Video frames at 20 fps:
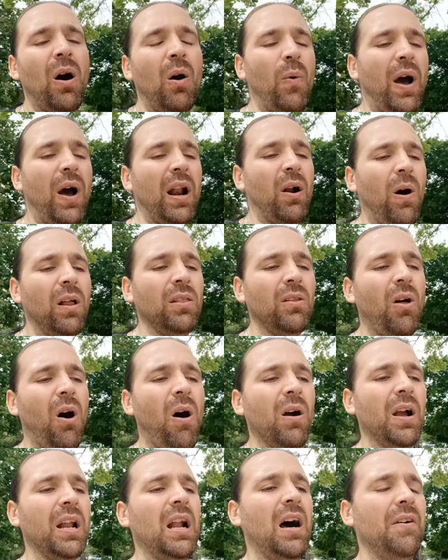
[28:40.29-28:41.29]
I went on
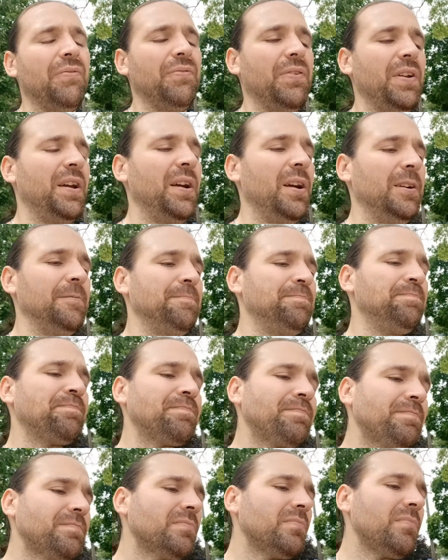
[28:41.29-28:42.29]
long enough here.
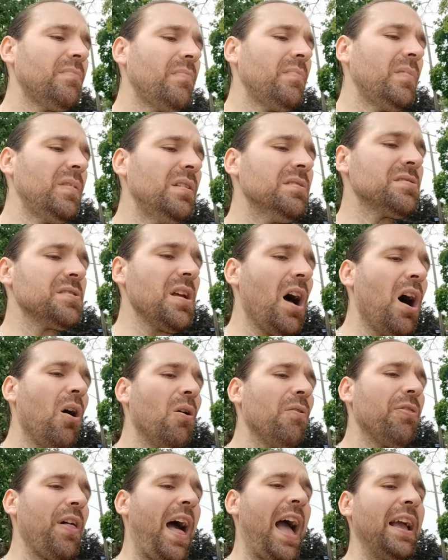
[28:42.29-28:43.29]

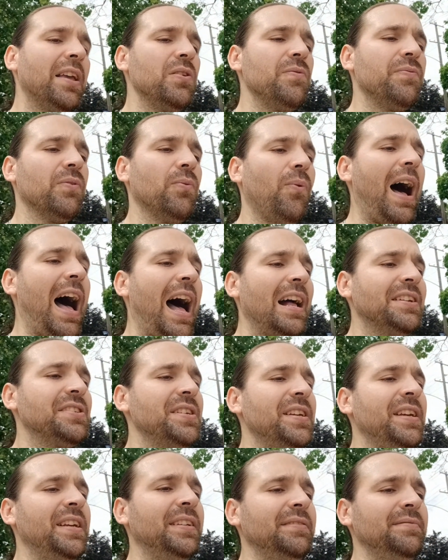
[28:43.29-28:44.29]
So, thank you for
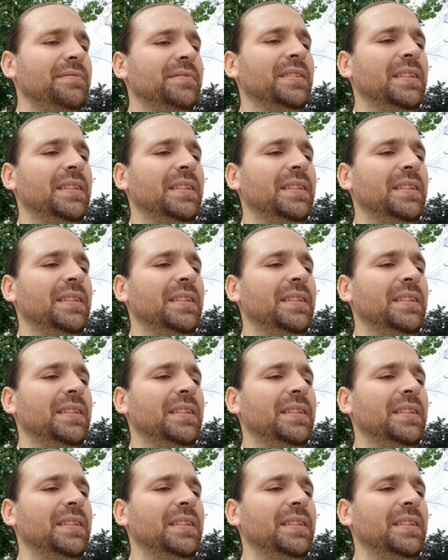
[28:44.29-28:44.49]
watching.